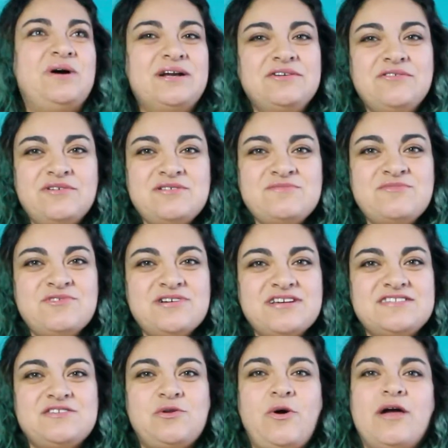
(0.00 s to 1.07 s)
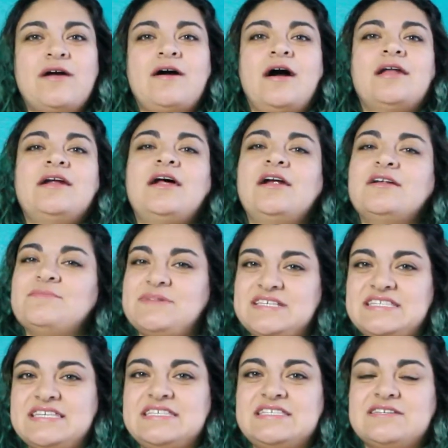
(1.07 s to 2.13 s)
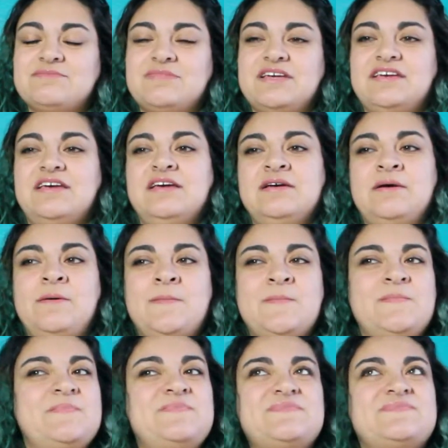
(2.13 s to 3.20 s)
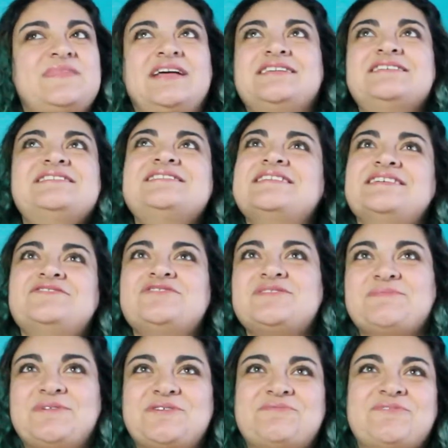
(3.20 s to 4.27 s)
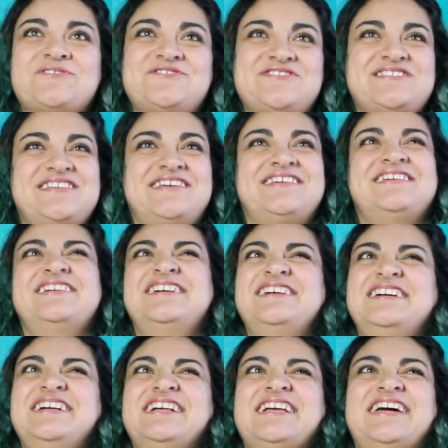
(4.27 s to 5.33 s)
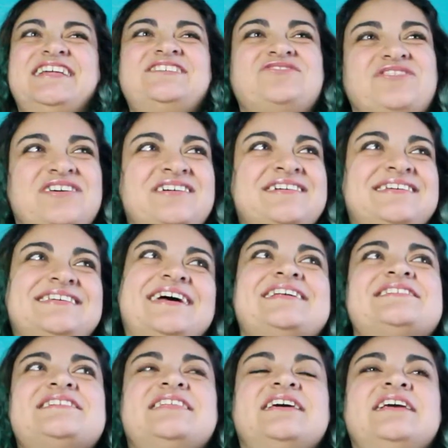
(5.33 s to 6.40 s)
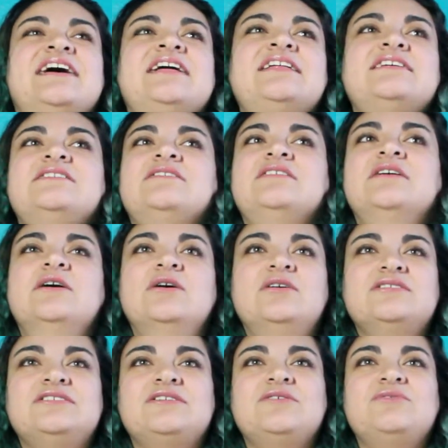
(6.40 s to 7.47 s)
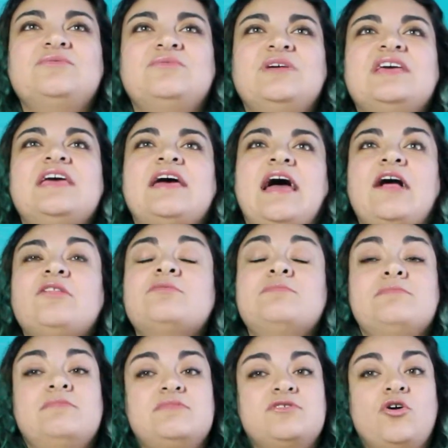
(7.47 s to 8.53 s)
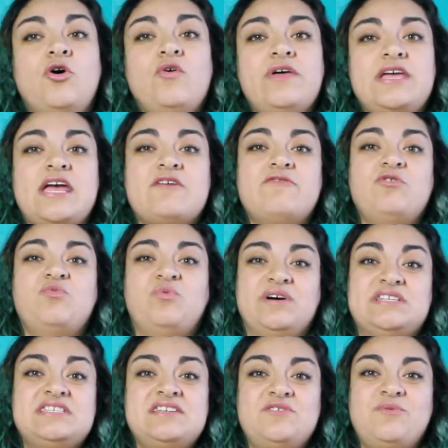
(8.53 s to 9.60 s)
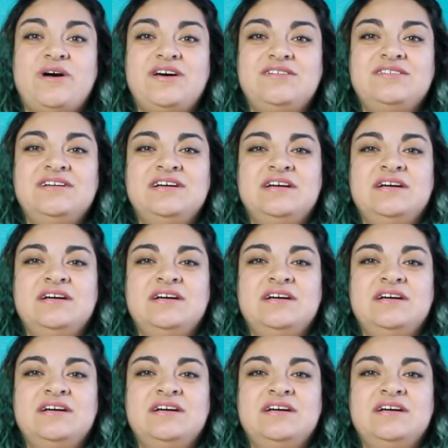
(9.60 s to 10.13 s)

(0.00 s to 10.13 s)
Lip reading: want to go anymore, because you know, I got it out of my system. Like that doesn't interest me no more. Just like getting drunk and dancing, like yeah, like you know, I'll go like every once in a while,